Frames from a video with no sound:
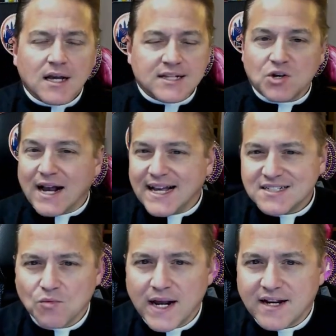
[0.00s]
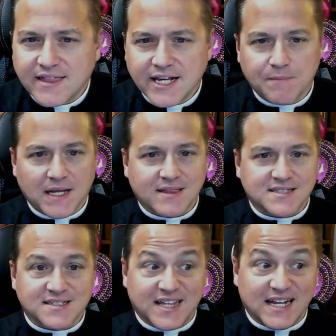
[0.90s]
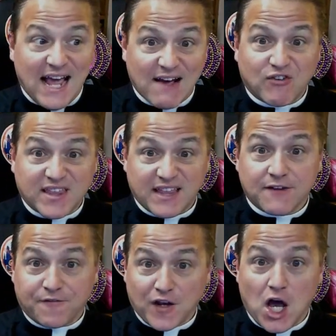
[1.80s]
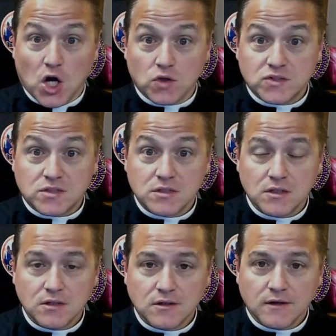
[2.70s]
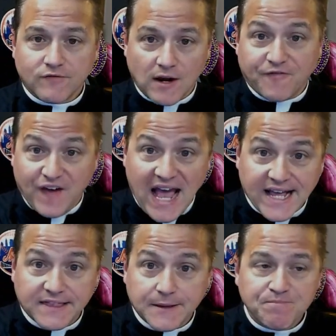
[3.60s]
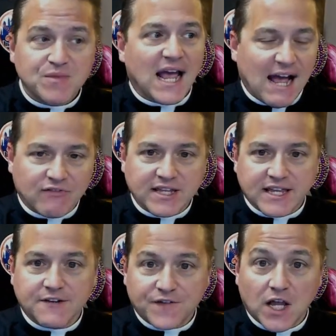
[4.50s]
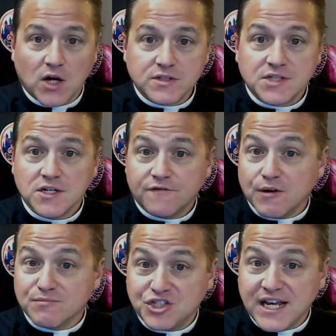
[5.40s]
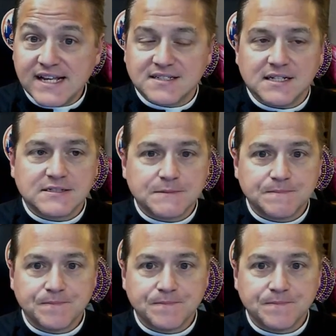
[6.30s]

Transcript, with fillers: And so I guess the way to think about this is that everything flows from faith, everything flows from Jesus.